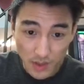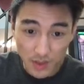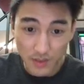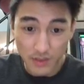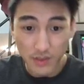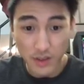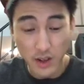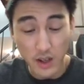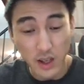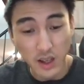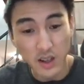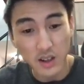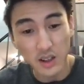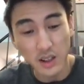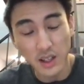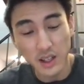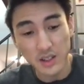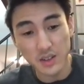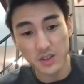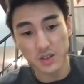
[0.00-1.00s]
the fucking
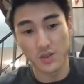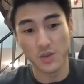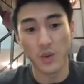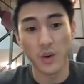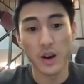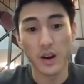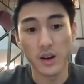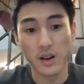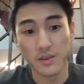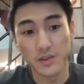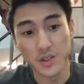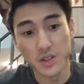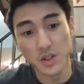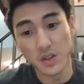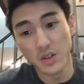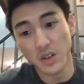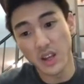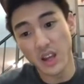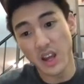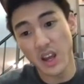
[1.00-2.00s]
collector's rare of
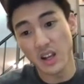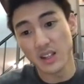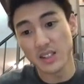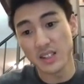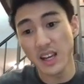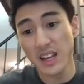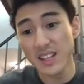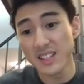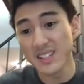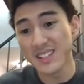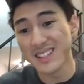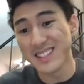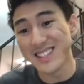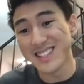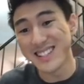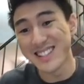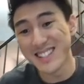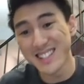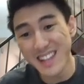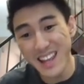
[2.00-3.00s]
Toon Chaos. That is
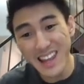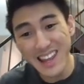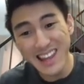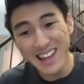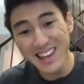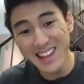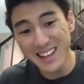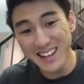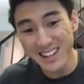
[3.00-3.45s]
insane.